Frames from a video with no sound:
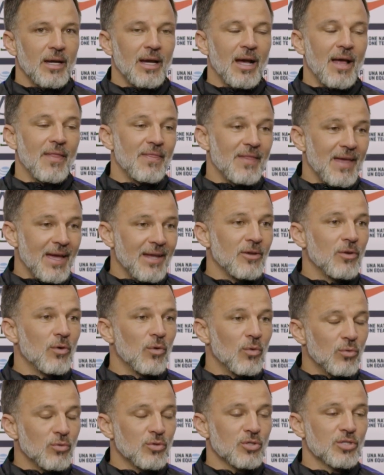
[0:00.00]
and then
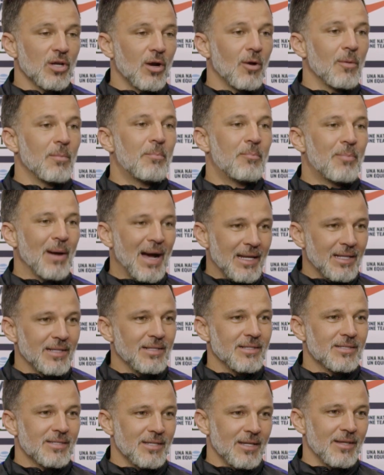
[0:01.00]
also
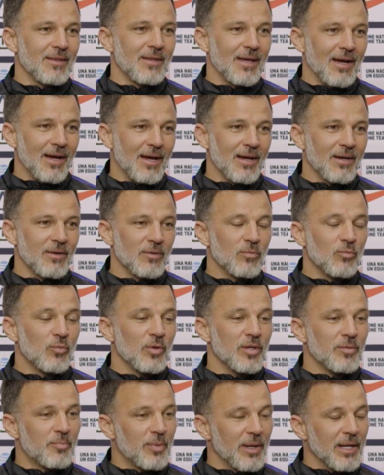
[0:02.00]
balancing that
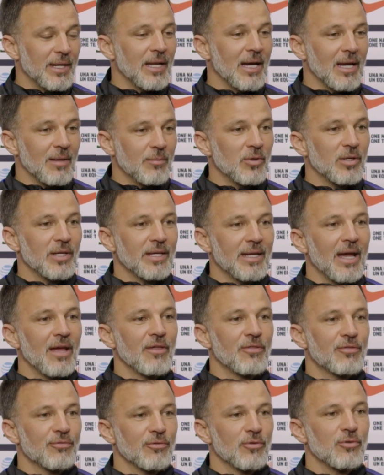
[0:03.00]
with being able to
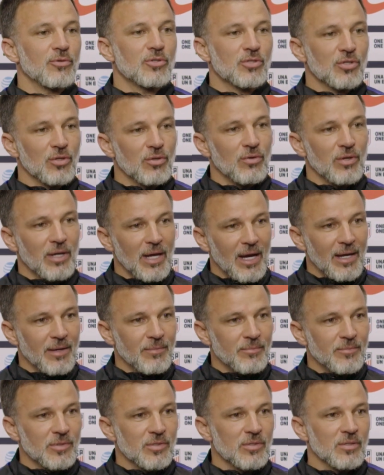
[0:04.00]
get through two
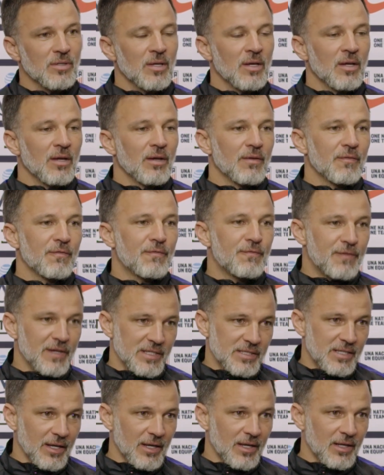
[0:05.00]
games
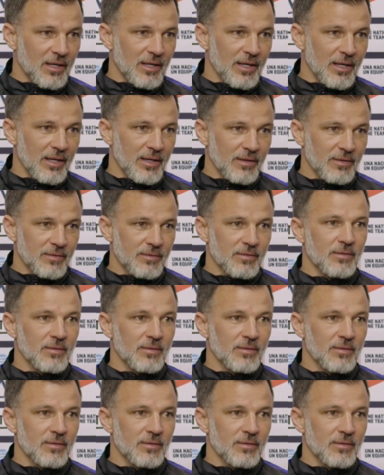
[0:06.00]
physically